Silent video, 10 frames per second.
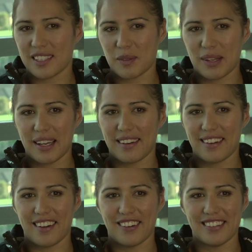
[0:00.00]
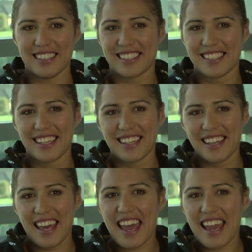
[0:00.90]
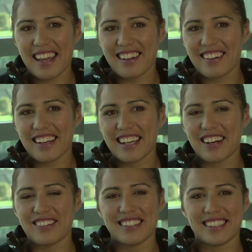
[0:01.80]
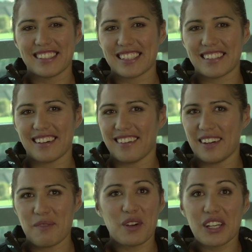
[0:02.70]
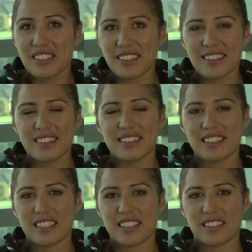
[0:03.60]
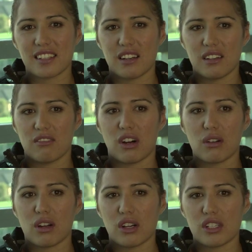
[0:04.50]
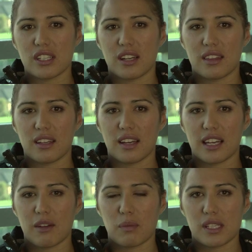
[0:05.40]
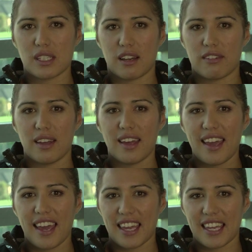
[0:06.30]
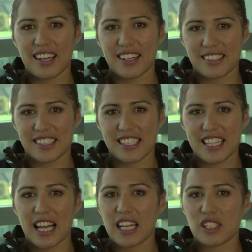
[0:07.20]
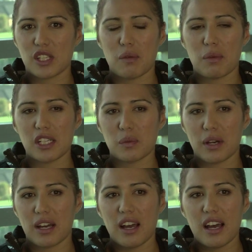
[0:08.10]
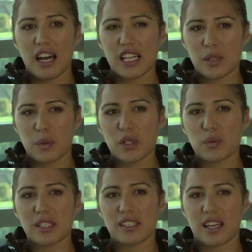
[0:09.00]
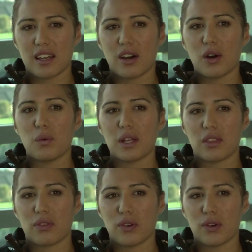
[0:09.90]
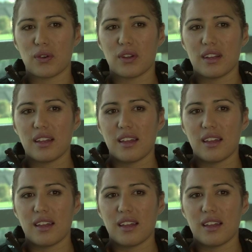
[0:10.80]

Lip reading: explain it. I was angry, I was emotional. It's just a roller coaster, and I think I gave myself a headache just yelling so much. But I suppose once that goal went through